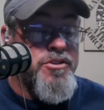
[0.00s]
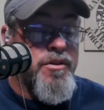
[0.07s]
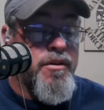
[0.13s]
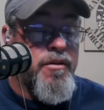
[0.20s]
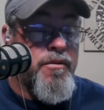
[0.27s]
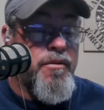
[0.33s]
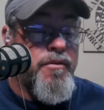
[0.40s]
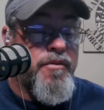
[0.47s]
your
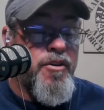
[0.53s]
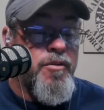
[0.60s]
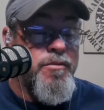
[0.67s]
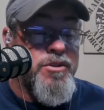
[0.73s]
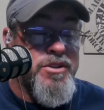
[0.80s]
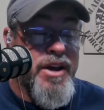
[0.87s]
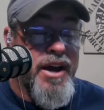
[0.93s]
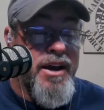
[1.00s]
local
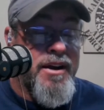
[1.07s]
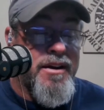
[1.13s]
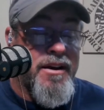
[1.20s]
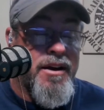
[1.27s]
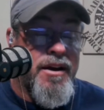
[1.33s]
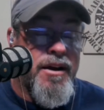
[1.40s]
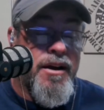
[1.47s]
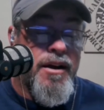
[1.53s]
farmer's gate.
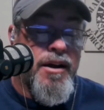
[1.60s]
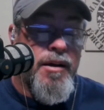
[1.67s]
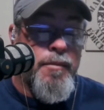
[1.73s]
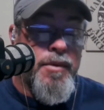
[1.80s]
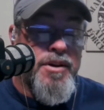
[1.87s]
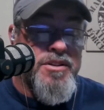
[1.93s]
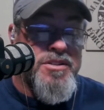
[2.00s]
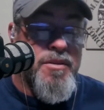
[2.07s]

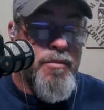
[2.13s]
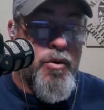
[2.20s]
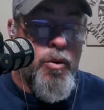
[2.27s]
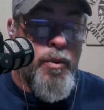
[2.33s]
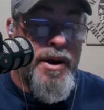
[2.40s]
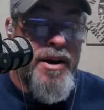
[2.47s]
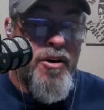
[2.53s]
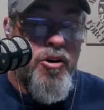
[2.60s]
Because the more
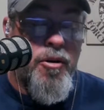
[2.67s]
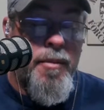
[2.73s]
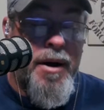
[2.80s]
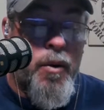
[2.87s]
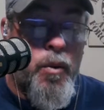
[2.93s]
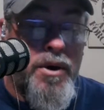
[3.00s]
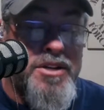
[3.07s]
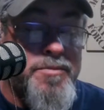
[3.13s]
we know
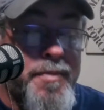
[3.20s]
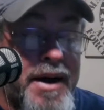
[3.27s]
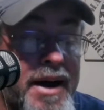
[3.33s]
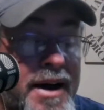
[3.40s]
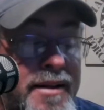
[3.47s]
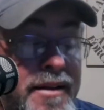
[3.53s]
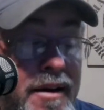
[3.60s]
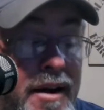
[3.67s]
about what's
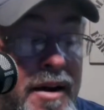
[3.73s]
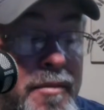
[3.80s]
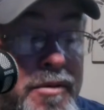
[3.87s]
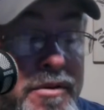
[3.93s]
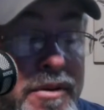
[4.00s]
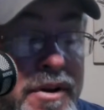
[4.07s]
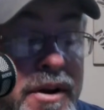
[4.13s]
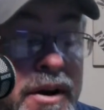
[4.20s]
behind the
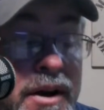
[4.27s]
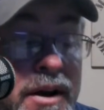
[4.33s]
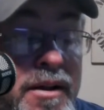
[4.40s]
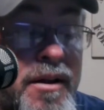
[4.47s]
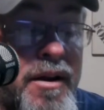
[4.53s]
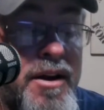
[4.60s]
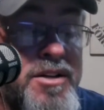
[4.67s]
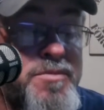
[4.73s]
label,
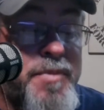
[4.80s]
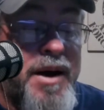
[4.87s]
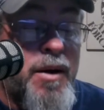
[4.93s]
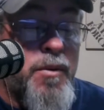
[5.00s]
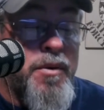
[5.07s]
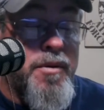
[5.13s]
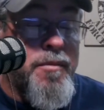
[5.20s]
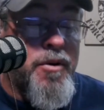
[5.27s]
the less
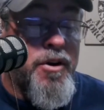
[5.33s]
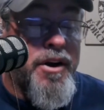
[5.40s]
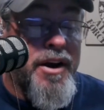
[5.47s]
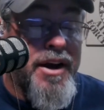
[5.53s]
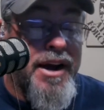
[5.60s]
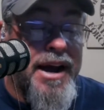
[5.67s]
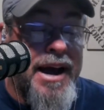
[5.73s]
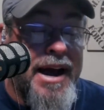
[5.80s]
power the
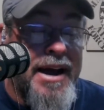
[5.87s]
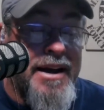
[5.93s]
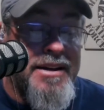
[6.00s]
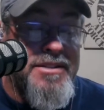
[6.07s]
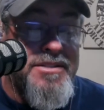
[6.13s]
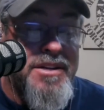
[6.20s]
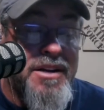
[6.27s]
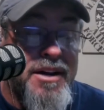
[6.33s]
marketing
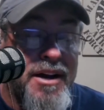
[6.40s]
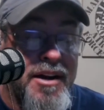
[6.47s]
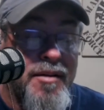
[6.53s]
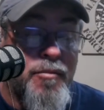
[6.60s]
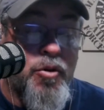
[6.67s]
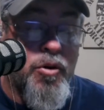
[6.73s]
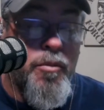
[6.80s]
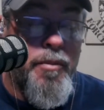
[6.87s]
has, and the
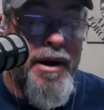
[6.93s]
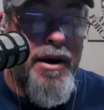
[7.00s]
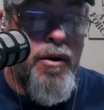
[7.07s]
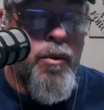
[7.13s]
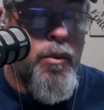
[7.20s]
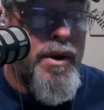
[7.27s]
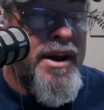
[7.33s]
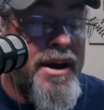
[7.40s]
more
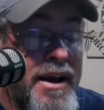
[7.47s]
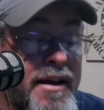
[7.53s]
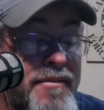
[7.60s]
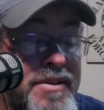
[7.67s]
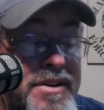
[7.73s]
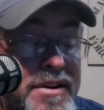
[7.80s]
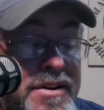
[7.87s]
power we have at the